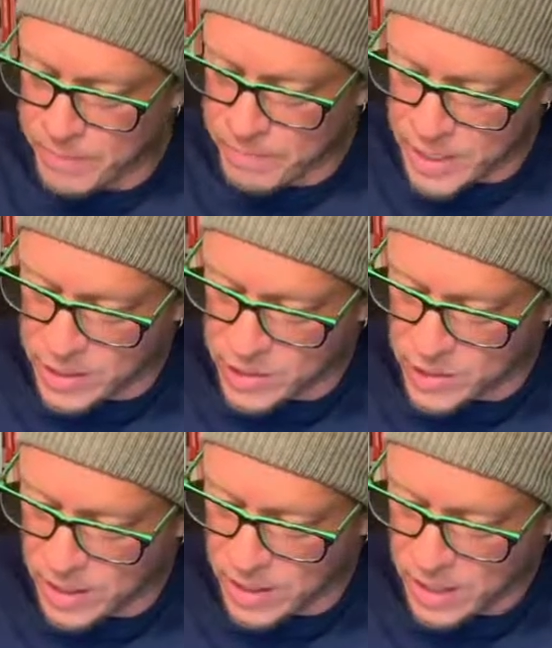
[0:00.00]

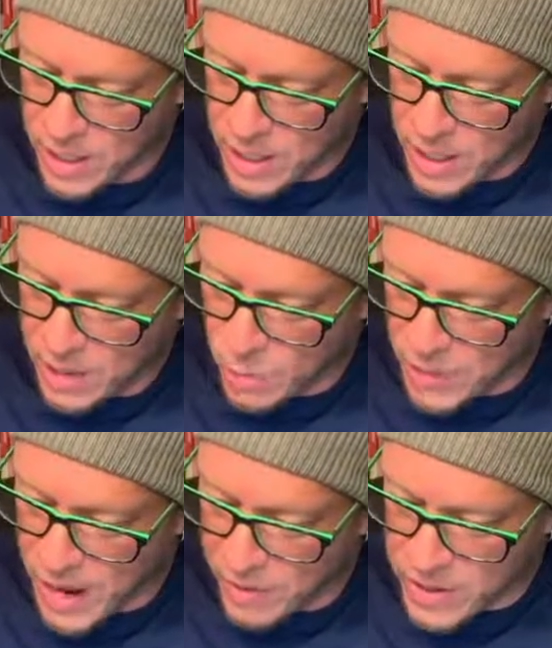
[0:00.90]
peninsula
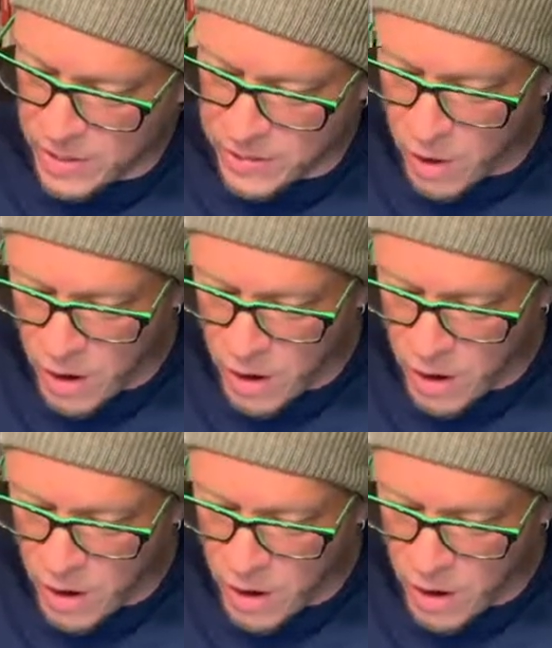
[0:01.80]
without the authority